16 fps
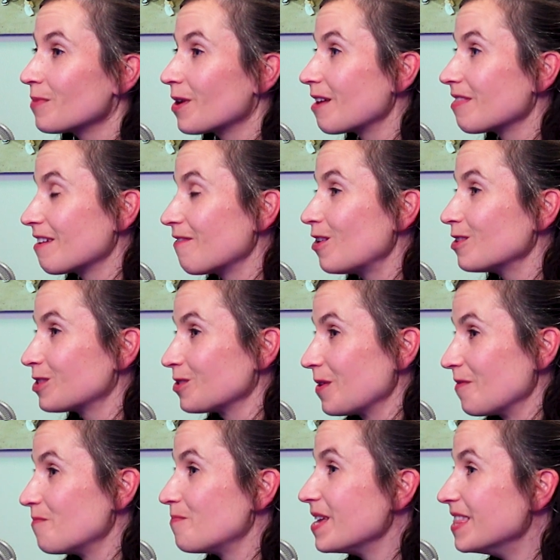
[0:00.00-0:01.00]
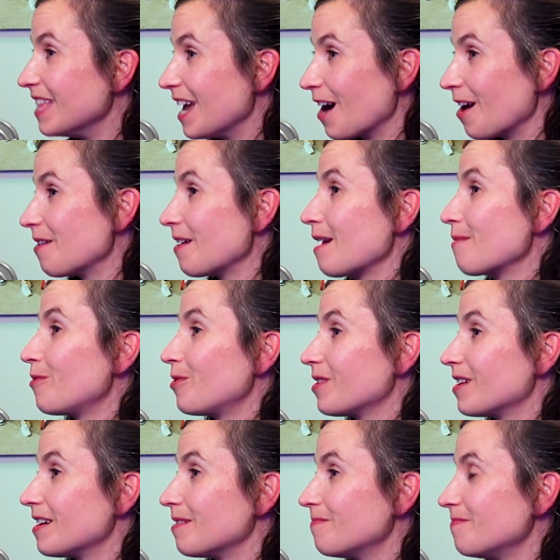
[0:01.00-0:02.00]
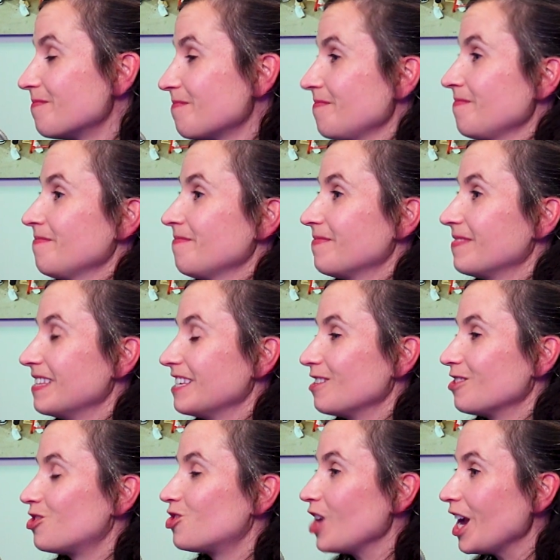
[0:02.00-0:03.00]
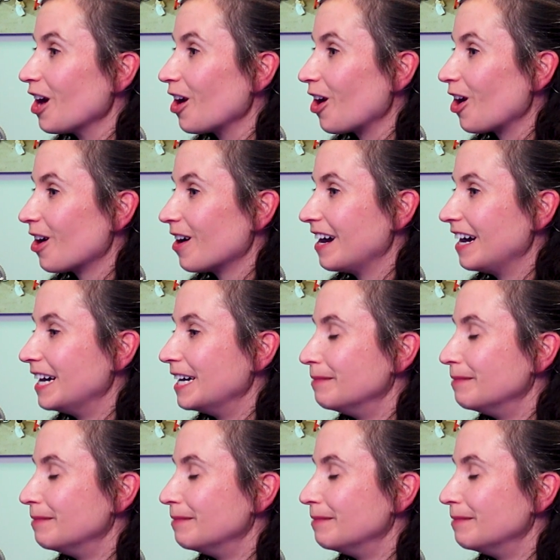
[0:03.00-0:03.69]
but they've also have been there and are able to share,